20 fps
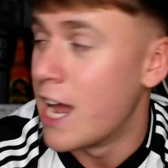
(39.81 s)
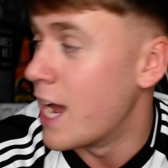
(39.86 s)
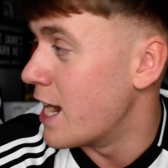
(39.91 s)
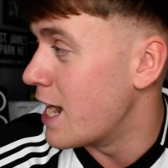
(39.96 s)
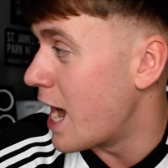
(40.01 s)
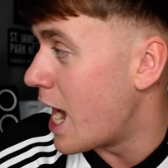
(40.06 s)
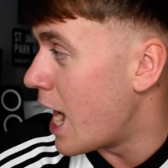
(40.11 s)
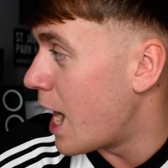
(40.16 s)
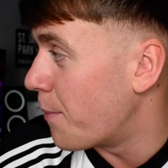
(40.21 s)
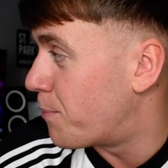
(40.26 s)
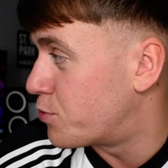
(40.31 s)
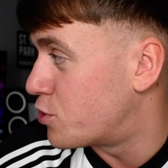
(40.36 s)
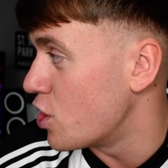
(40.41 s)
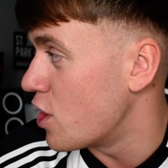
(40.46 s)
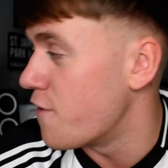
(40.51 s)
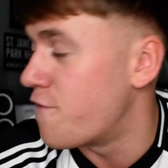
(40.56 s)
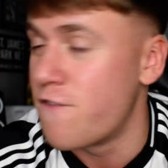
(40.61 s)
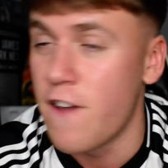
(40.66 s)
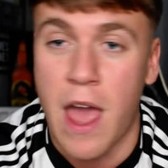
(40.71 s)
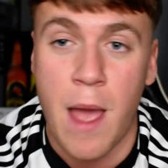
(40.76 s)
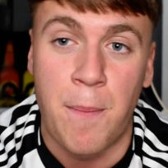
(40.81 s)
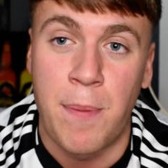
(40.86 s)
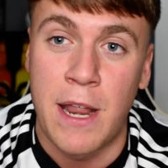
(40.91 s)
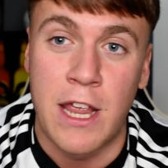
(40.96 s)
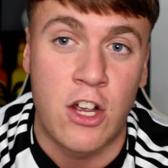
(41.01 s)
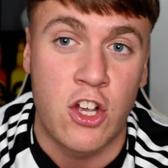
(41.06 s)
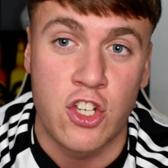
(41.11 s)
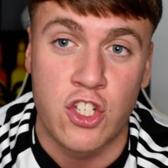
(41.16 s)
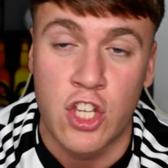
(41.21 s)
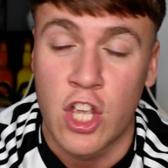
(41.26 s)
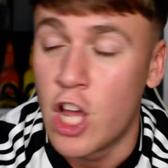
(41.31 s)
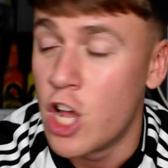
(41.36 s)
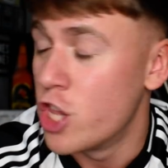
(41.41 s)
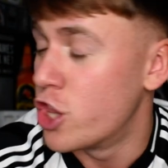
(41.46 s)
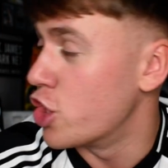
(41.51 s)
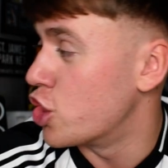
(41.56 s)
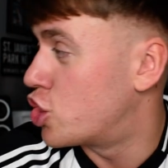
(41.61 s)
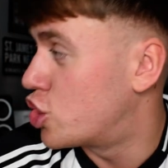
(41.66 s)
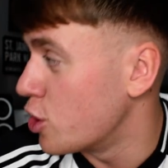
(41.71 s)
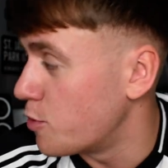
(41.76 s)
And absolutely fair play, because
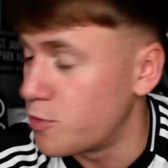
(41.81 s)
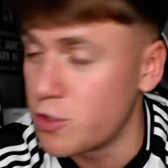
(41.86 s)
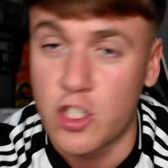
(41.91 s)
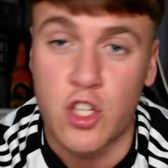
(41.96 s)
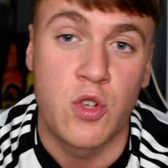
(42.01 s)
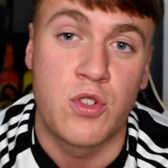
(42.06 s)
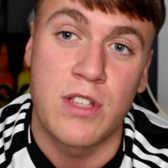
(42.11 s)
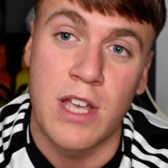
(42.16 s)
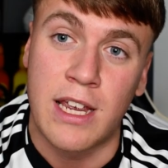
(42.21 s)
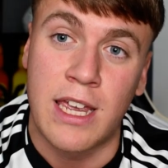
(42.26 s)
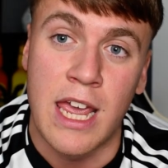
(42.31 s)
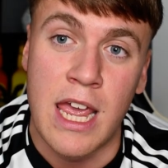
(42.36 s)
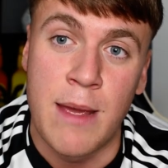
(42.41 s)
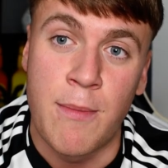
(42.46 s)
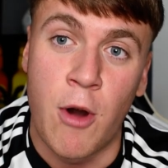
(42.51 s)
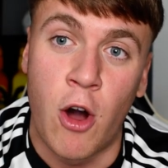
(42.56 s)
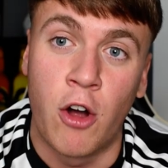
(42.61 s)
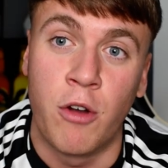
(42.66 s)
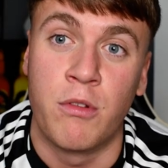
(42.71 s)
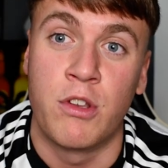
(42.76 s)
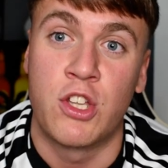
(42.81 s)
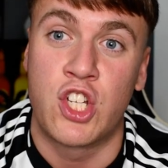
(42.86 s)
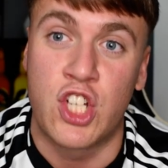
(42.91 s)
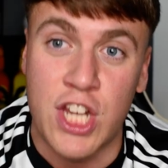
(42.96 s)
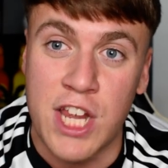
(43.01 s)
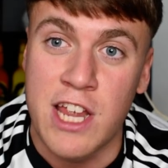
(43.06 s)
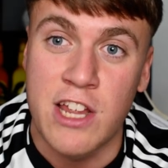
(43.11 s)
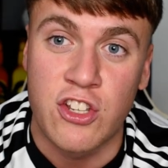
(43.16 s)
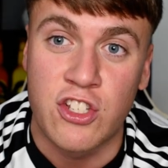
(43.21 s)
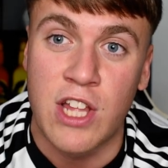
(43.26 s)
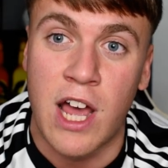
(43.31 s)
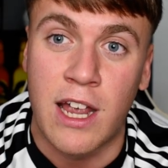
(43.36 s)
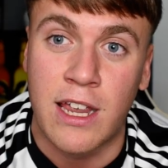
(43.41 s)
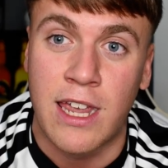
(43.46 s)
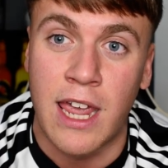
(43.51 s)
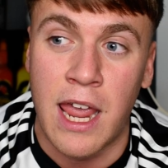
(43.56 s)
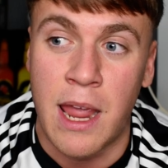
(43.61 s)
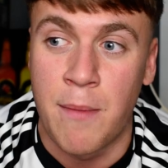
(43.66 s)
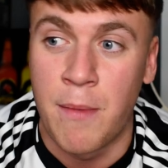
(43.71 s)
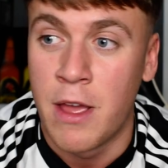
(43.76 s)
the substitutes that came on changed that
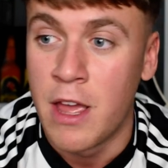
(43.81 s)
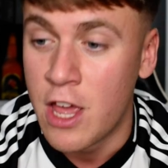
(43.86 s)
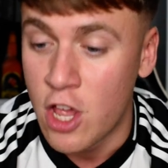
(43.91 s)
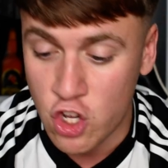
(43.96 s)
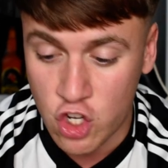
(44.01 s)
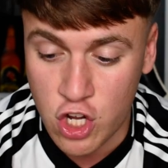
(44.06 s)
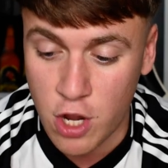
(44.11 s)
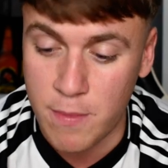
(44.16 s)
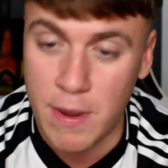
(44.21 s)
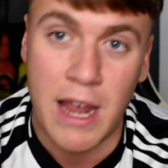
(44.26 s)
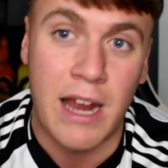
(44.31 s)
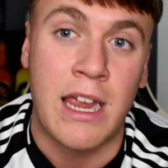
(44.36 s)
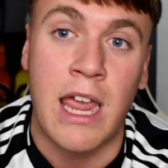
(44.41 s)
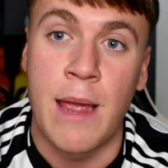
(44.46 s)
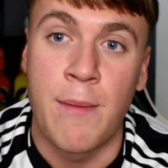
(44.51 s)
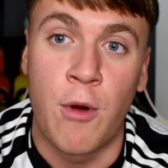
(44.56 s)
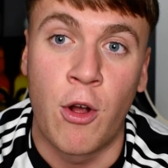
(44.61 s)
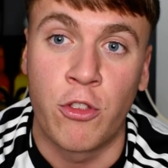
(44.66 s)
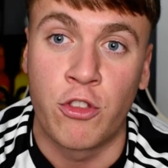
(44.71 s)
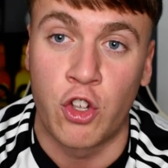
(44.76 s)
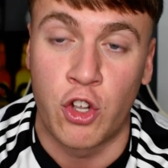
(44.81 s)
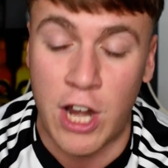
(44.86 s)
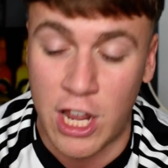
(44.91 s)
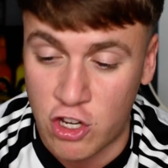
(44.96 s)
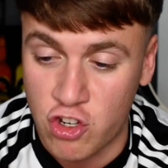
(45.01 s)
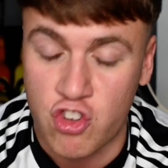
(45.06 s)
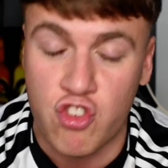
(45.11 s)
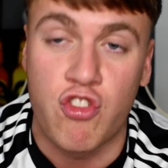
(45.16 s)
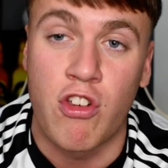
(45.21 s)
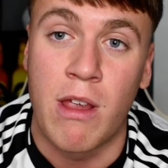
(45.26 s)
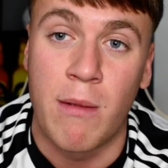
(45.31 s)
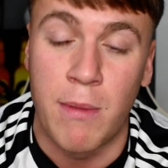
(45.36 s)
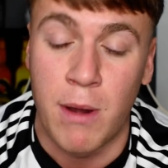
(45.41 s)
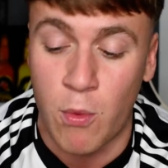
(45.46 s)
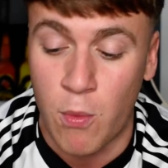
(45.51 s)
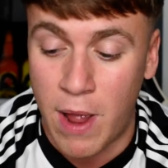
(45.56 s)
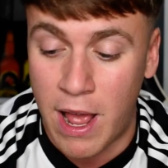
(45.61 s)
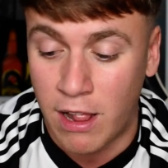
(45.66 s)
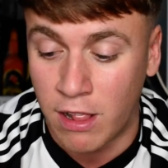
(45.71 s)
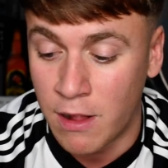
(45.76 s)
game. Trick that came on done
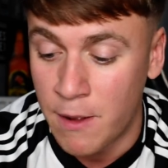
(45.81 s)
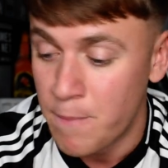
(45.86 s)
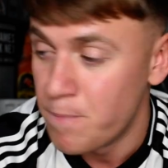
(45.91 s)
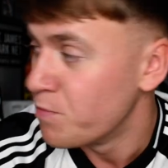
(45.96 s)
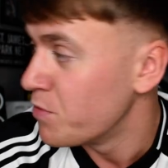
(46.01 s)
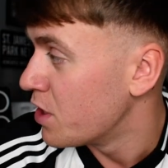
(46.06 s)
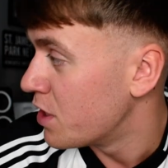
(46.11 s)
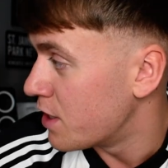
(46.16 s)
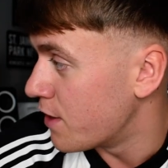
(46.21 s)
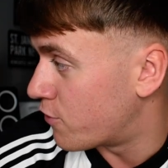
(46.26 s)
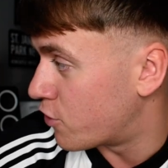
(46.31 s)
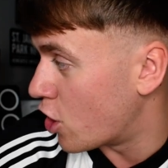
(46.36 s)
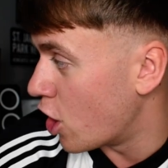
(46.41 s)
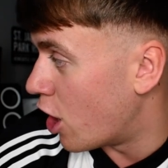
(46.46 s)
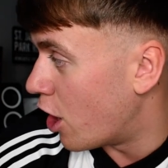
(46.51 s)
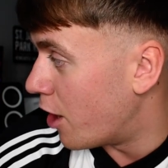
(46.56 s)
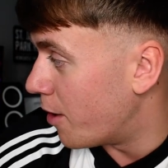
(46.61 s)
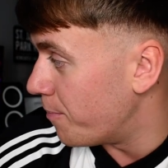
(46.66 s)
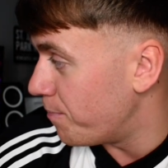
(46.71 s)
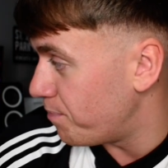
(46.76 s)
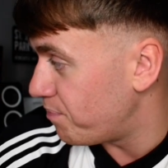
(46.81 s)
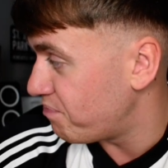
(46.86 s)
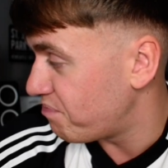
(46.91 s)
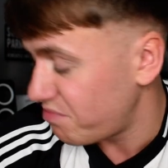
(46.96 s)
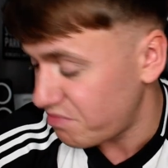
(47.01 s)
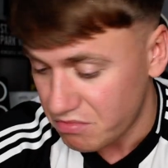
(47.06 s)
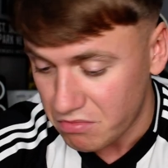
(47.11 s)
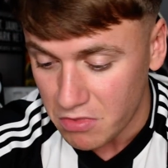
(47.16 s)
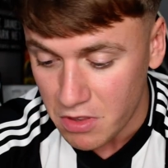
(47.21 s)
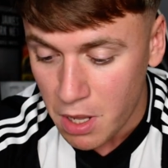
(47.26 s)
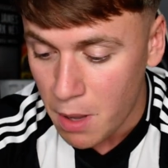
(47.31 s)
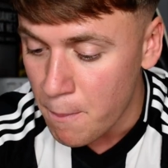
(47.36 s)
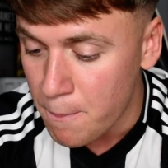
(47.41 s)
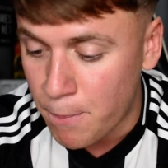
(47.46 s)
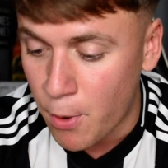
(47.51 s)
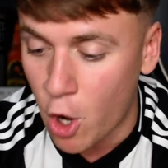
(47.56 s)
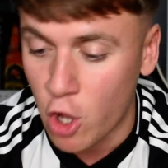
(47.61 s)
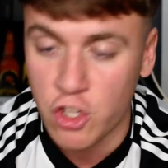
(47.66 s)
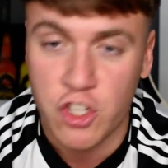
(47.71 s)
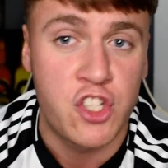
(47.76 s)
extremely well. You've got
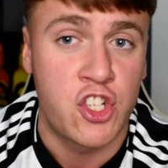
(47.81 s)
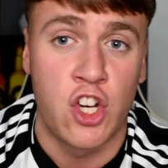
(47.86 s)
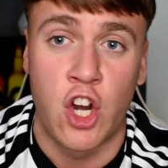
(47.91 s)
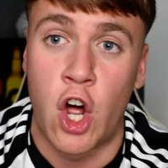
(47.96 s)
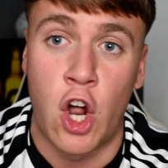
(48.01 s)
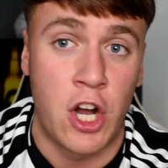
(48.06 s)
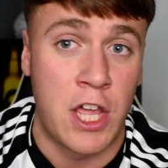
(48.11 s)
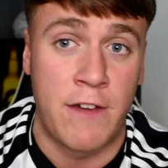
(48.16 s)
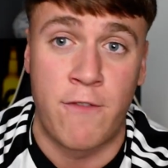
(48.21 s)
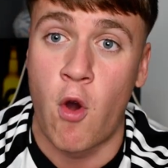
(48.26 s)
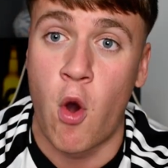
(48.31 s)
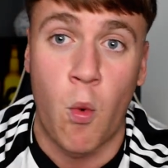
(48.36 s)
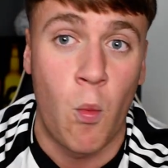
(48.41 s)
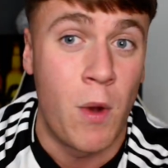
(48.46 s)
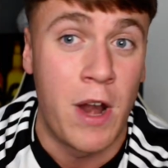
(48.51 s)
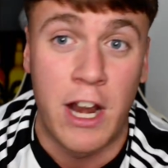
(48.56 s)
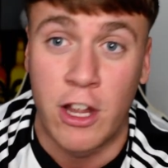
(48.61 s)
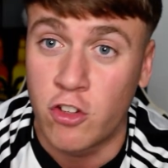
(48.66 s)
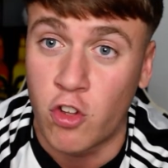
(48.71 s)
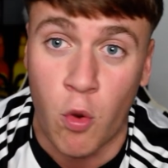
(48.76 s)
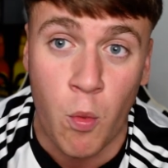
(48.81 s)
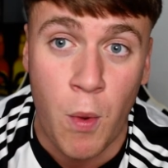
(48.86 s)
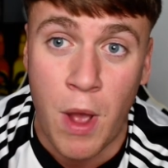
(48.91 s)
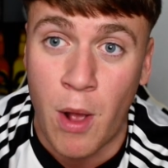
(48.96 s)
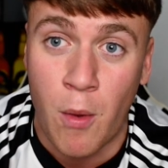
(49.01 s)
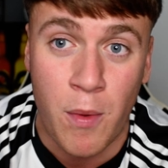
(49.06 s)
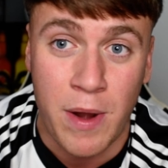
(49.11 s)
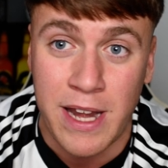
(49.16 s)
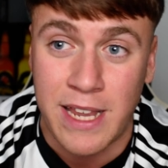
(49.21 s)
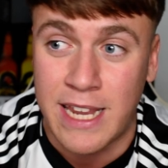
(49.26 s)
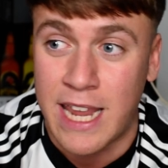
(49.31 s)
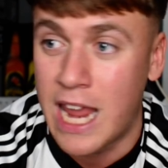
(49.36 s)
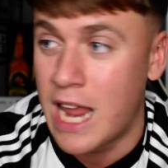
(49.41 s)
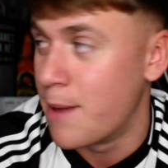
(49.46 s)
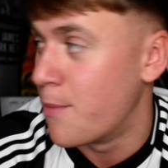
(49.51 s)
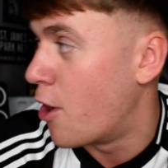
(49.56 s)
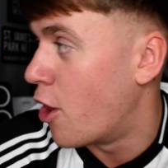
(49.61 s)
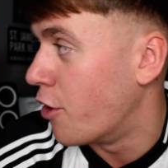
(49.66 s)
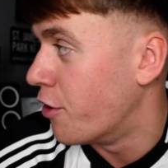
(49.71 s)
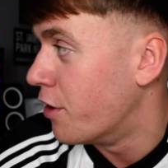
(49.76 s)
Barnes and Ollie. I thought Will had done well when he
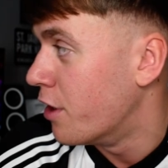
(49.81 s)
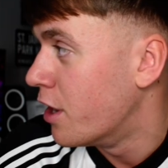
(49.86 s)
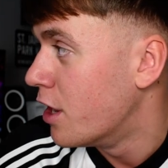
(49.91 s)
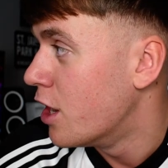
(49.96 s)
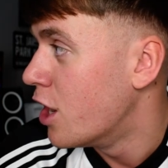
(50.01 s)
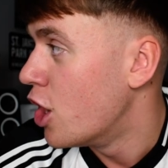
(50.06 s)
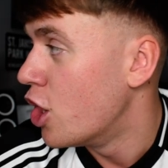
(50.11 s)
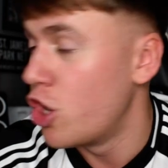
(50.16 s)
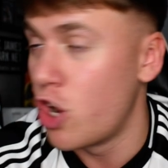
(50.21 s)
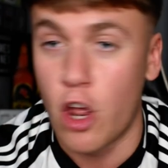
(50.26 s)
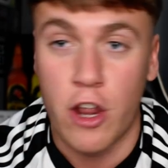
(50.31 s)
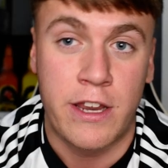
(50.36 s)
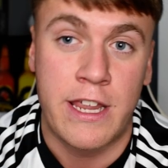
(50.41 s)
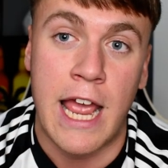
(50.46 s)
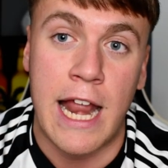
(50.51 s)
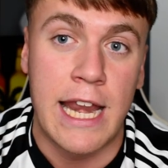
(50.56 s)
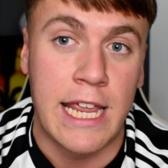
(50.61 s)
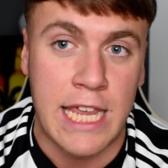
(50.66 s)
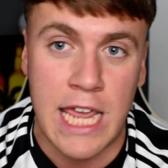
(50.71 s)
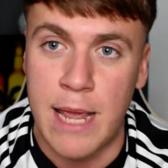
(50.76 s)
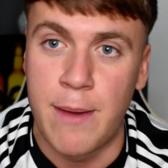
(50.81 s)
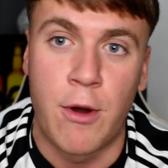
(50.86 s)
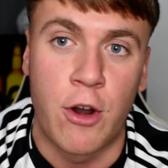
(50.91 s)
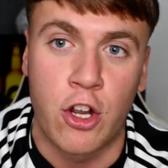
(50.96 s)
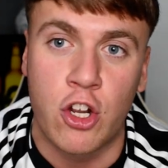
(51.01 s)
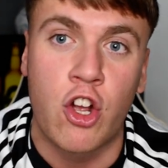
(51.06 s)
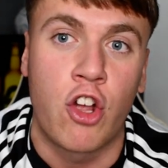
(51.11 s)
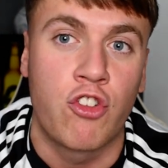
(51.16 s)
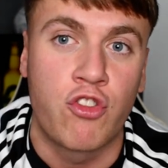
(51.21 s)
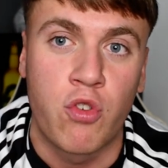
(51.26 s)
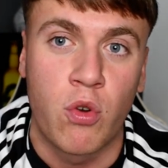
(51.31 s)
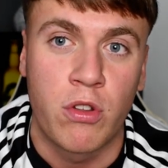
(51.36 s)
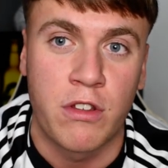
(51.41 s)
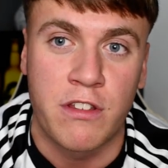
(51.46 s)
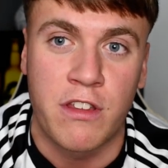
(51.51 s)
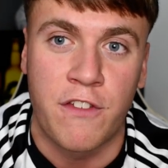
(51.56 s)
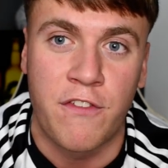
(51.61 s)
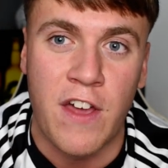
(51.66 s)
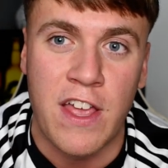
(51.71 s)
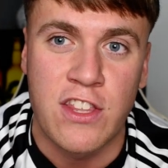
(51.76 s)
came on. Lloyd Kelly came on and controlled
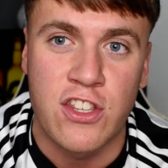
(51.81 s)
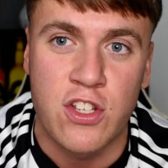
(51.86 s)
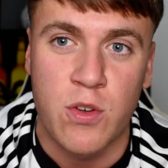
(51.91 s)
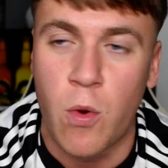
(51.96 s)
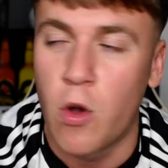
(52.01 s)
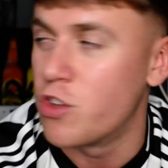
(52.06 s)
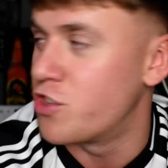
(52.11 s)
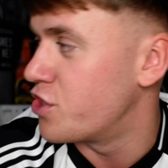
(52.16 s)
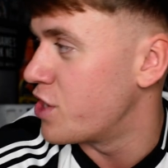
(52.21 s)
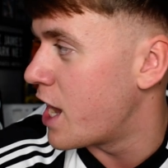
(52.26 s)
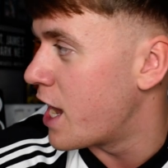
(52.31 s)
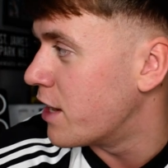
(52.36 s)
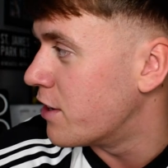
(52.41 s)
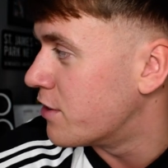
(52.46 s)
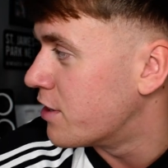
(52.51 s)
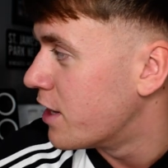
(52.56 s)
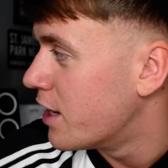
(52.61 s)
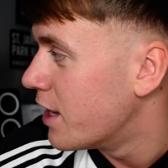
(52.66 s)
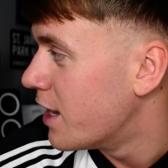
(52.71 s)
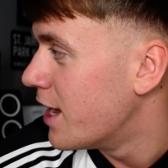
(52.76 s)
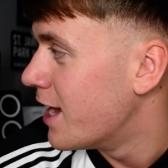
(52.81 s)
the defence towards the end.